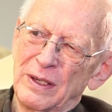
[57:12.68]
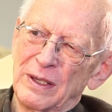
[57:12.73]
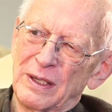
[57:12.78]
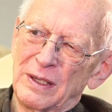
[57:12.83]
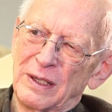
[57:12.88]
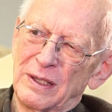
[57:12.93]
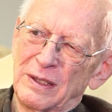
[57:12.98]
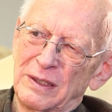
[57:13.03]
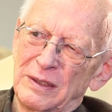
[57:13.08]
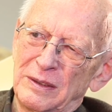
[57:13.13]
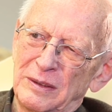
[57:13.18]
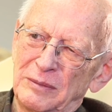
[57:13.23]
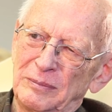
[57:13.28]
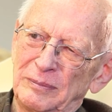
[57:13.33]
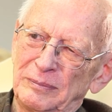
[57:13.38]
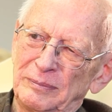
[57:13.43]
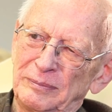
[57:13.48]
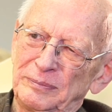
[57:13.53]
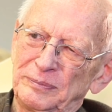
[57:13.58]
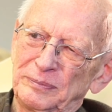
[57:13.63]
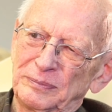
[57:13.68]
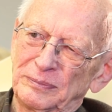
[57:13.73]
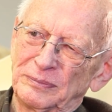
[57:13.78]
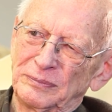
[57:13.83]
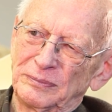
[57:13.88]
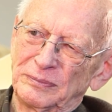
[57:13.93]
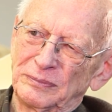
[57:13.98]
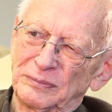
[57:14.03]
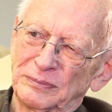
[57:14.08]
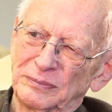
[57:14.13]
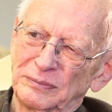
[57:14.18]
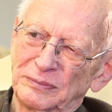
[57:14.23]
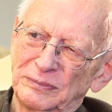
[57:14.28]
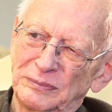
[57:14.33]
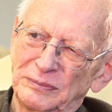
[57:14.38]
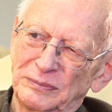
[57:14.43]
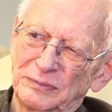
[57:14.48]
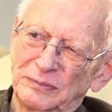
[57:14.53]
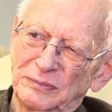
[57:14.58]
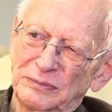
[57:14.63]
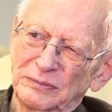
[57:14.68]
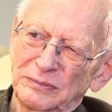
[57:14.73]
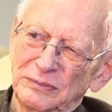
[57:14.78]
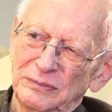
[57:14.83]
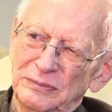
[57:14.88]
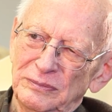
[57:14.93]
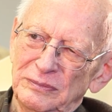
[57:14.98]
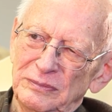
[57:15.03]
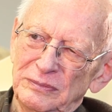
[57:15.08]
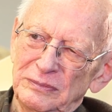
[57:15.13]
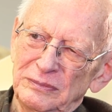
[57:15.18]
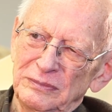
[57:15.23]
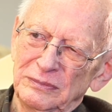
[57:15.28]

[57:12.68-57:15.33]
So I imagine that may have changed, though.